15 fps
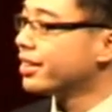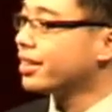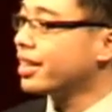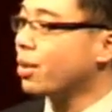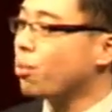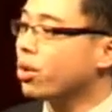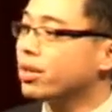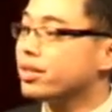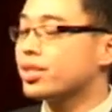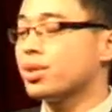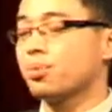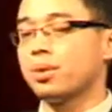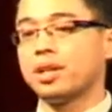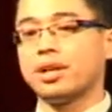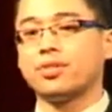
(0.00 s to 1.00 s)
And I want us
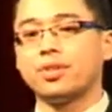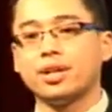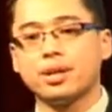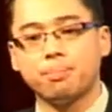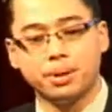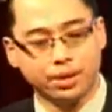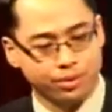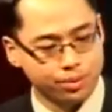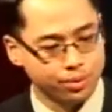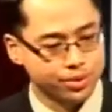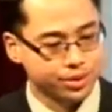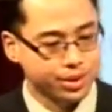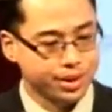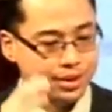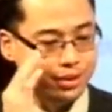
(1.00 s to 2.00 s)
to really think about
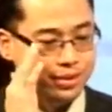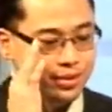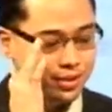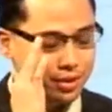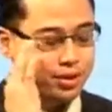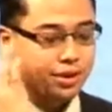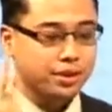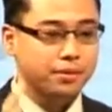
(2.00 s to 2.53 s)
those things